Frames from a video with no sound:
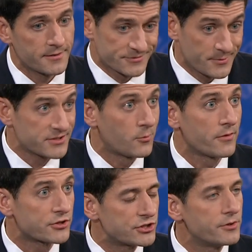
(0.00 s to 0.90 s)
especially while
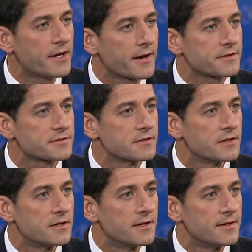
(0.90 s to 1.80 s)
they're shooting at us.
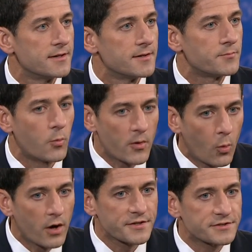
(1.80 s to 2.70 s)
But we
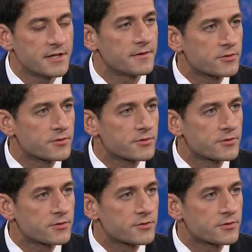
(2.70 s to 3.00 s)
want to see the